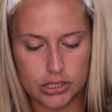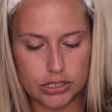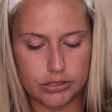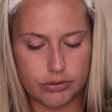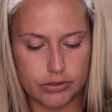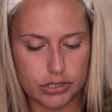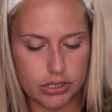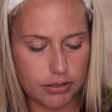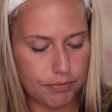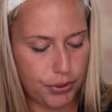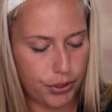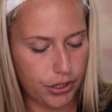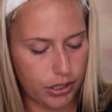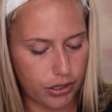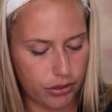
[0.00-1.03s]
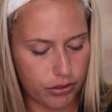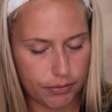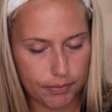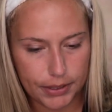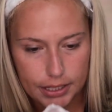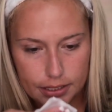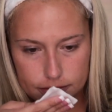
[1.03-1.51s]
So we're just going to put a little
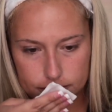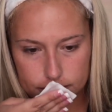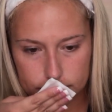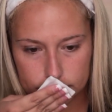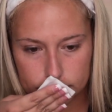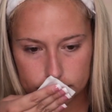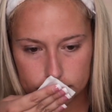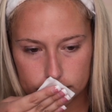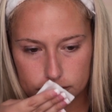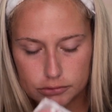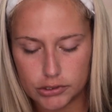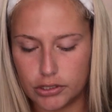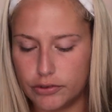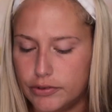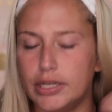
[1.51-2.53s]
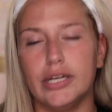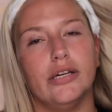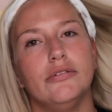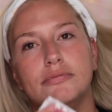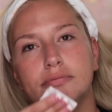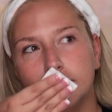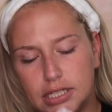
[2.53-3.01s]
bit on
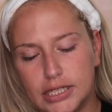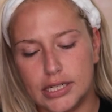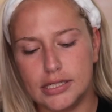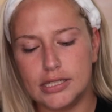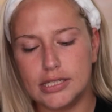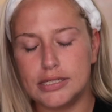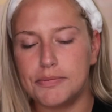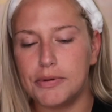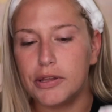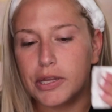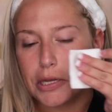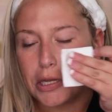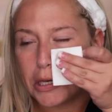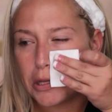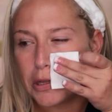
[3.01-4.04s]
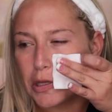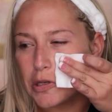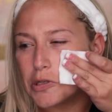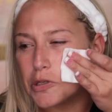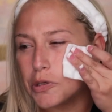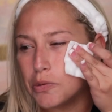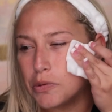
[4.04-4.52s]
there. It doesn't smell like
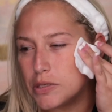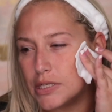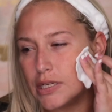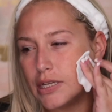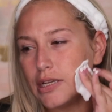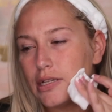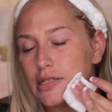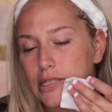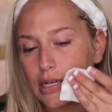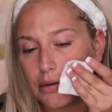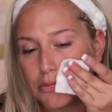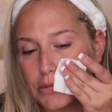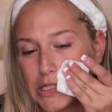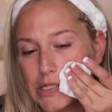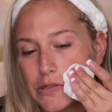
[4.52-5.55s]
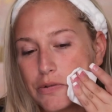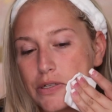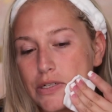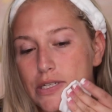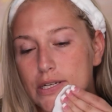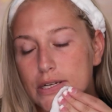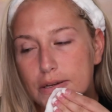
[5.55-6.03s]
anything too intense and I'm just
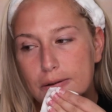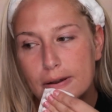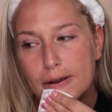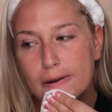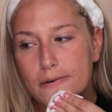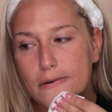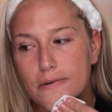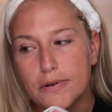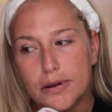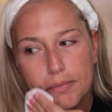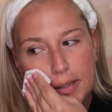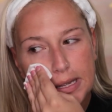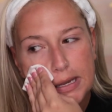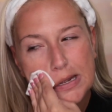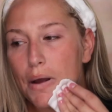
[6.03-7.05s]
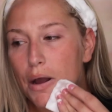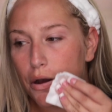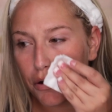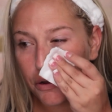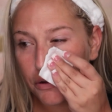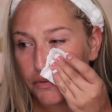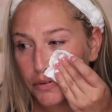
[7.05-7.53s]
going to rub it
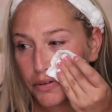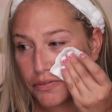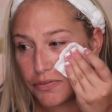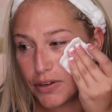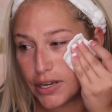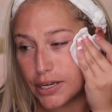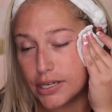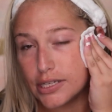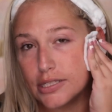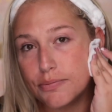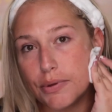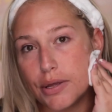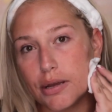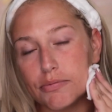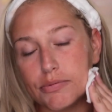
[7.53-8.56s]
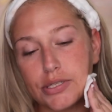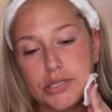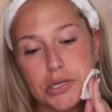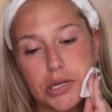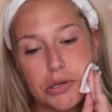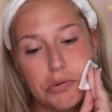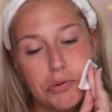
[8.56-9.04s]
all over the face, but I'm
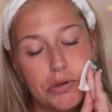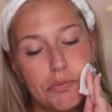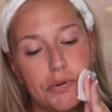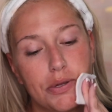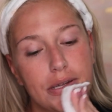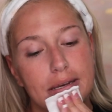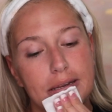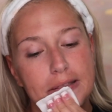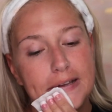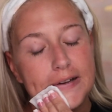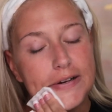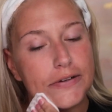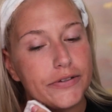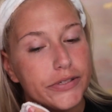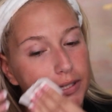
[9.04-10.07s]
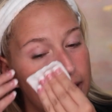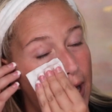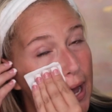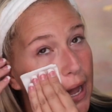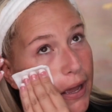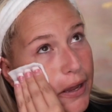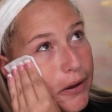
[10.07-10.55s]
just not going to put anything close to the
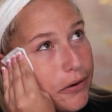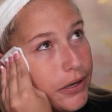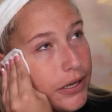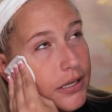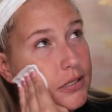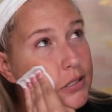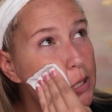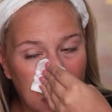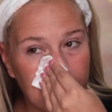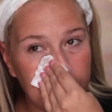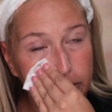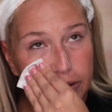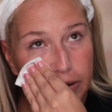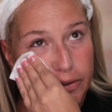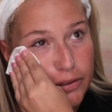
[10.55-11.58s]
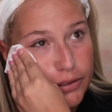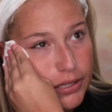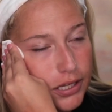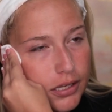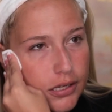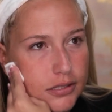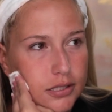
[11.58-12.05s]
eye areas. And you know, the
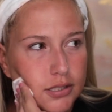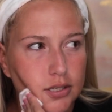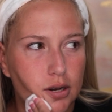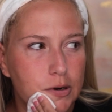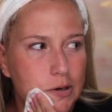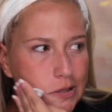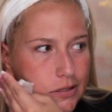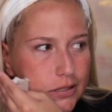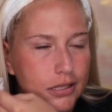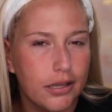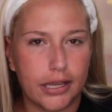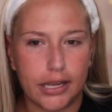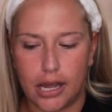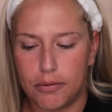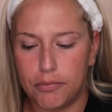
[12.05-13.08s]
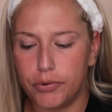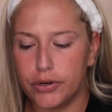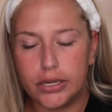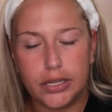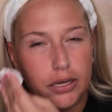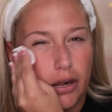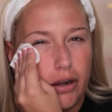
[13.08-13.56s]
thing is, is honestly, like I'm
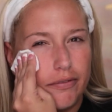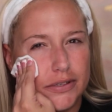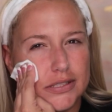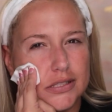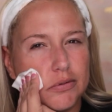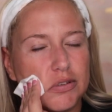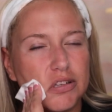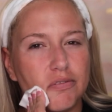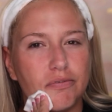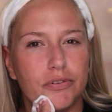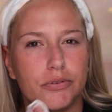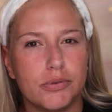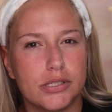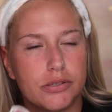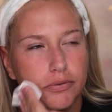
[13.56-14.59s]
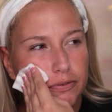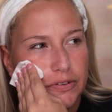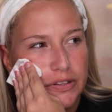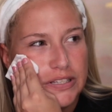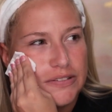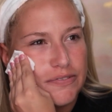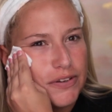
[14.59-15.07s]
working obviously with Influenster for
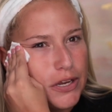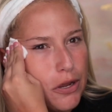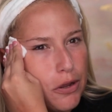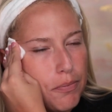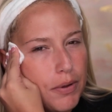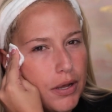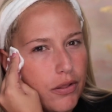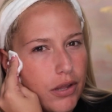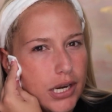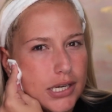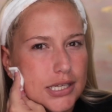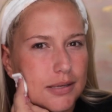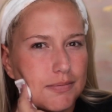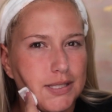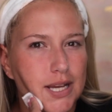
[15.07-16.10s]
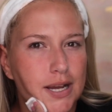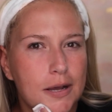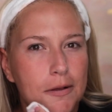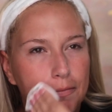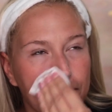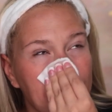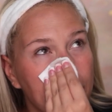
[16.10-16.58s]
this video, but a lot of times
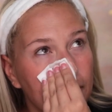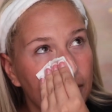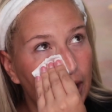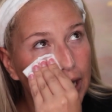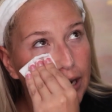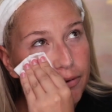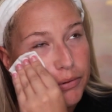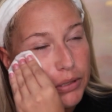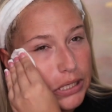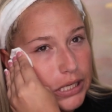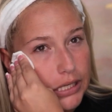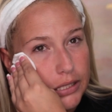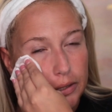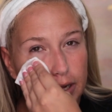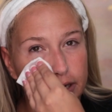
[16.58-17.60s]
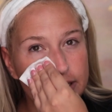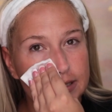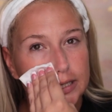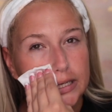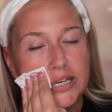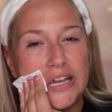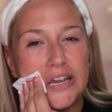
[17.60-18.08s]
I don't really get a lot of
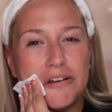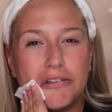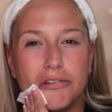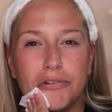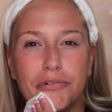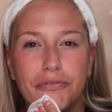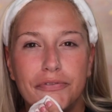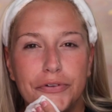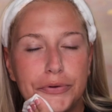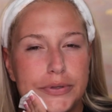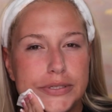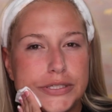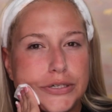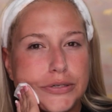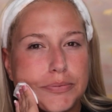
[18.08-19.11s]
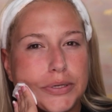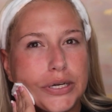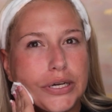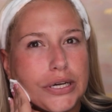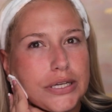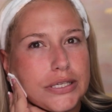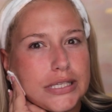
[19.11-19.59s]
skincare through Influenster
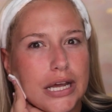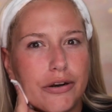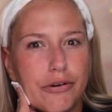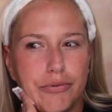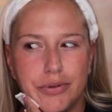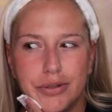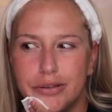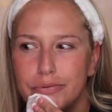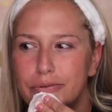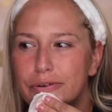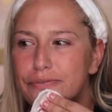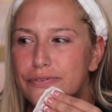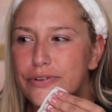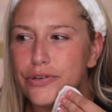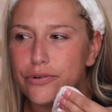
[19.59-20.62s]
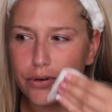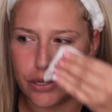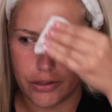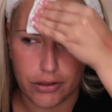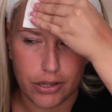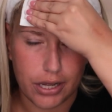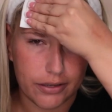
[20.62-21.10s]
because I don't really review a
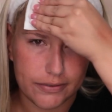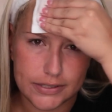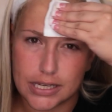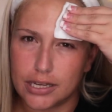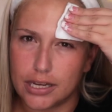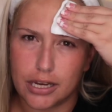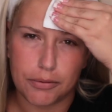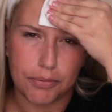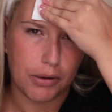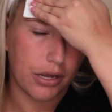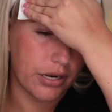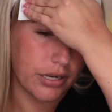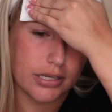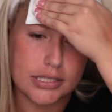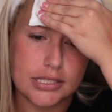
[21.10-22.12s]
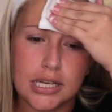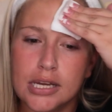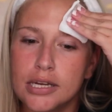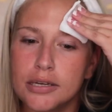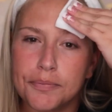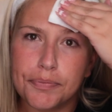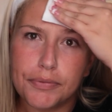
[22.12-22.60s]
lot of skincare products.
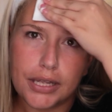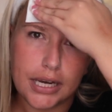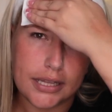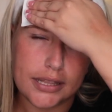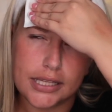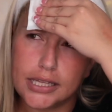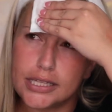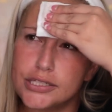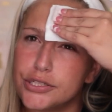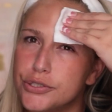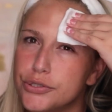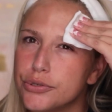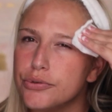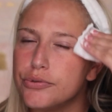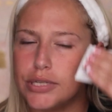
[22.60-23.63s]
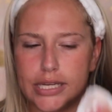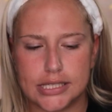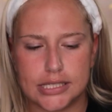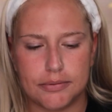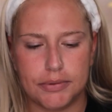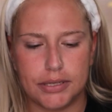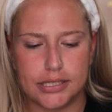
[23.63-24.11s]
And I think that's a true
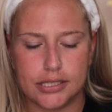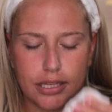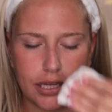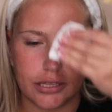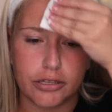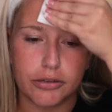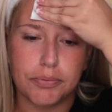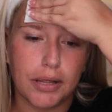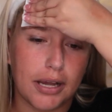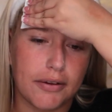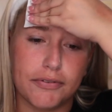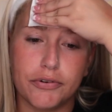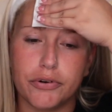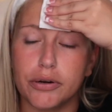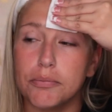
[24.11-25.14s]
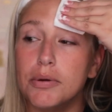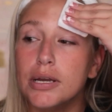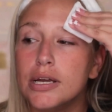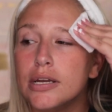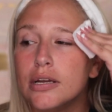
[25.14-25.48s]
testament to like their platform